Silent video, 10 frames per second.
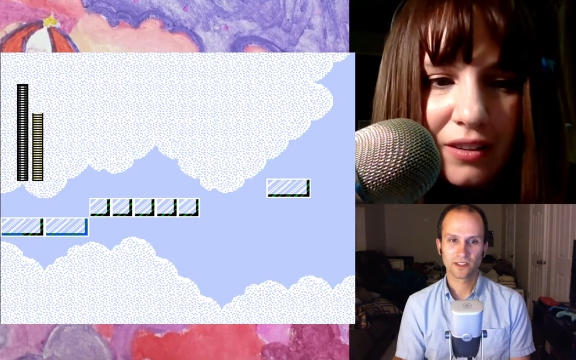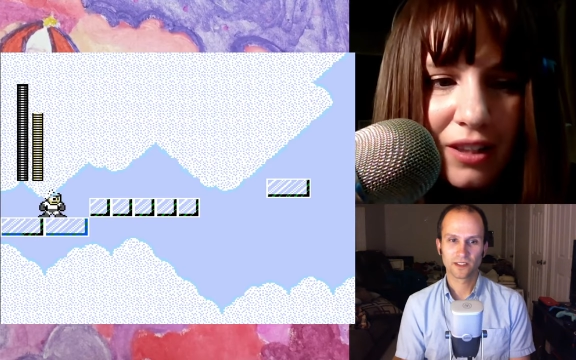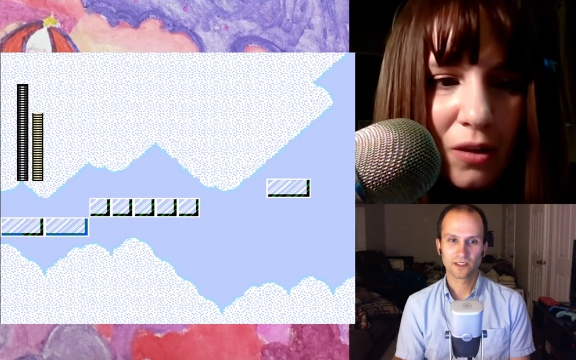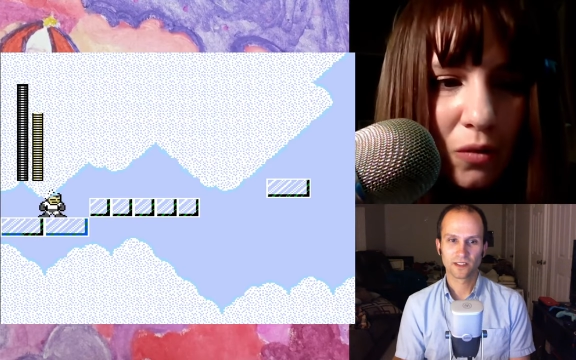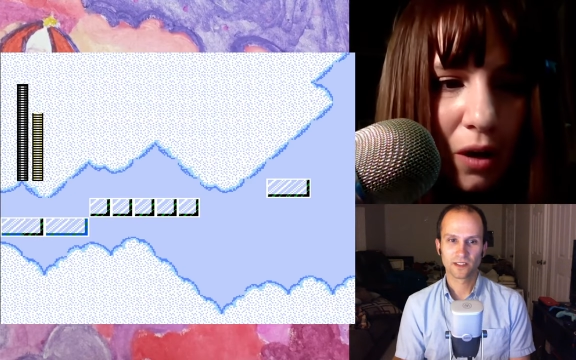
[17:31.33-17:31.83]

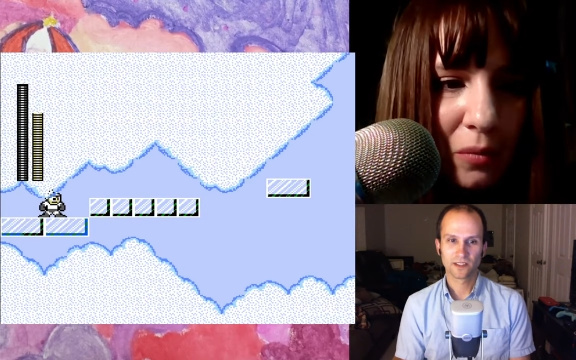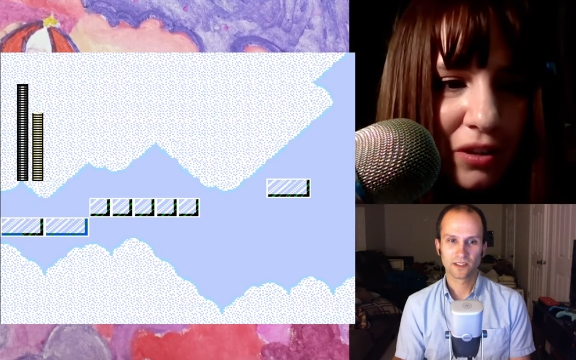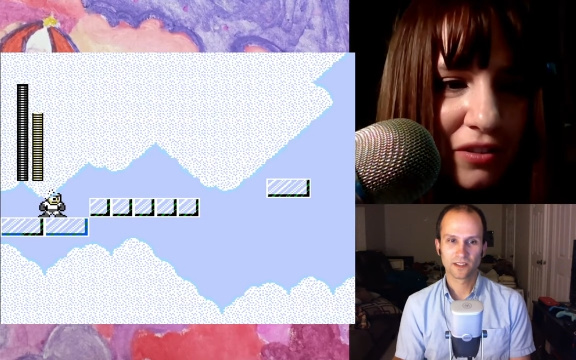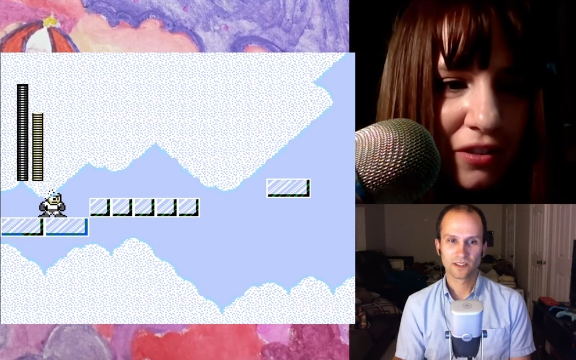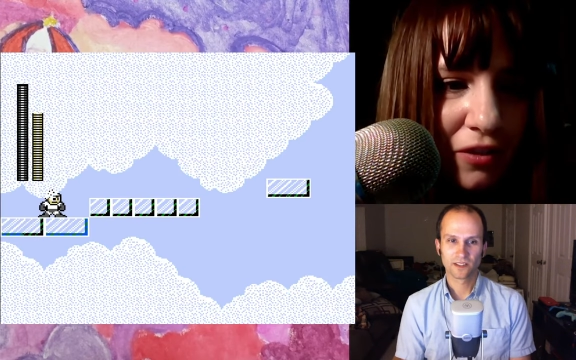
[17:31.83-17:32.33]
Speaker 1: Yeah, I want
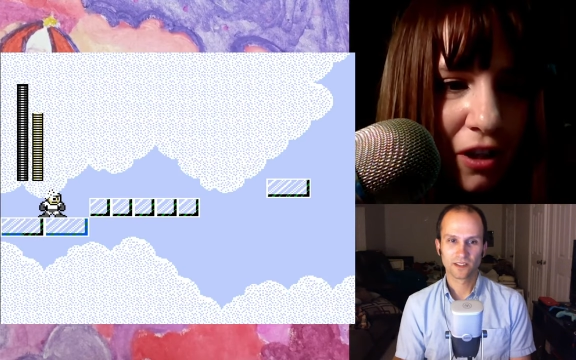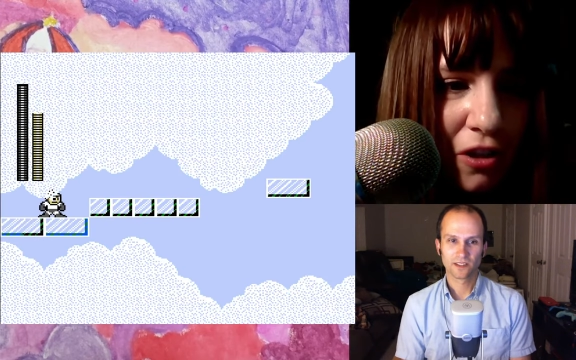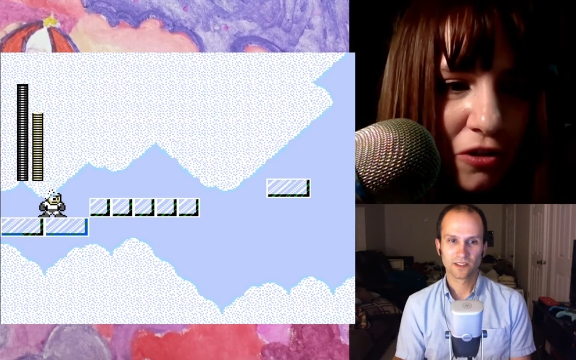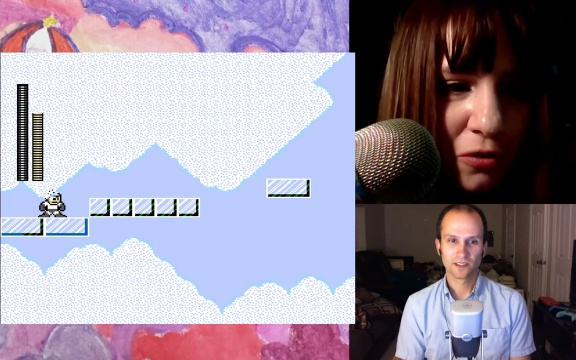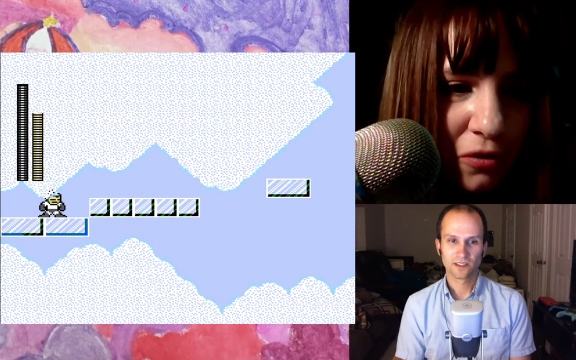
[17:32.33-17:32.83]
to see if a
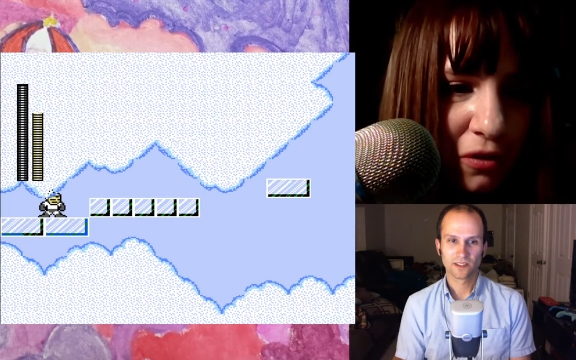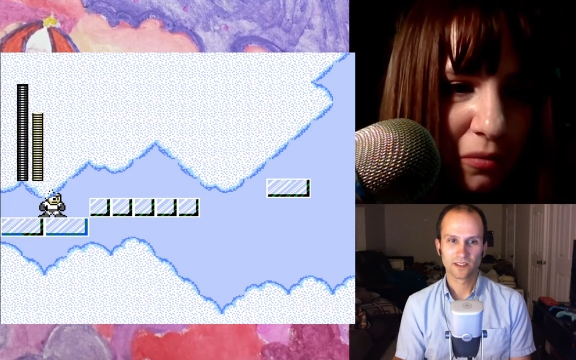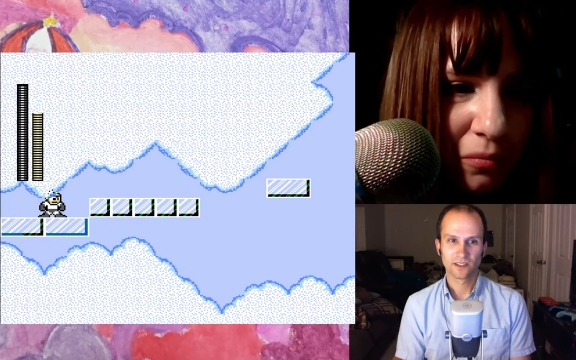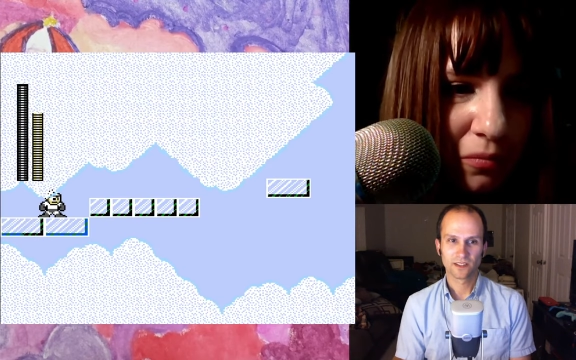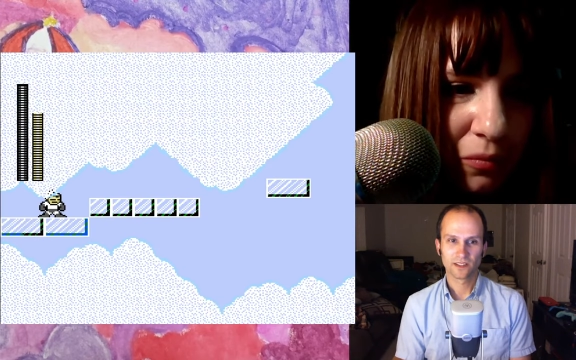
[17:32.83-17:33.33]
car shows up.
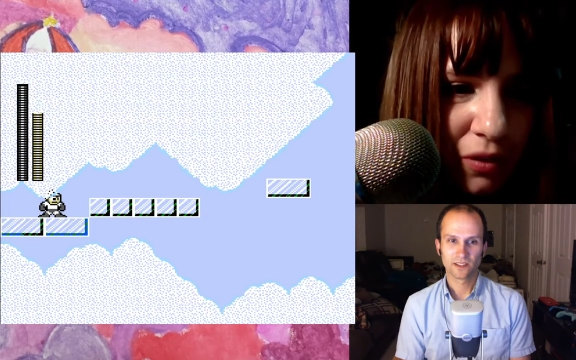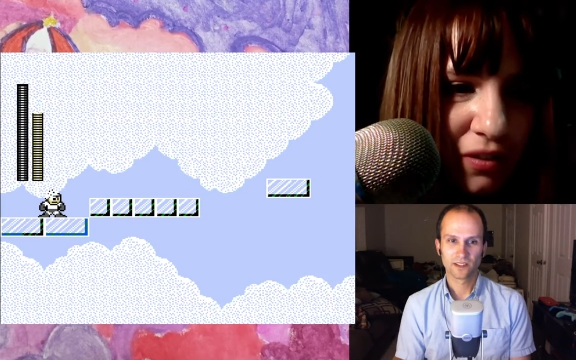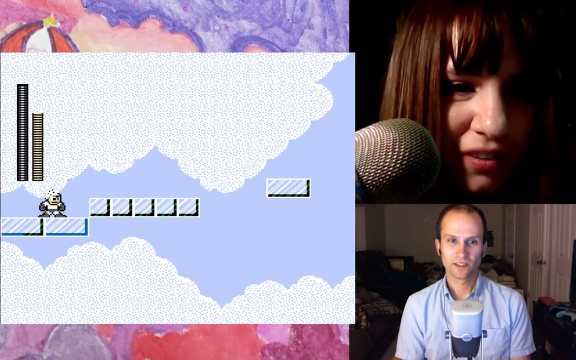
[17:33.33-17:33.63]
What's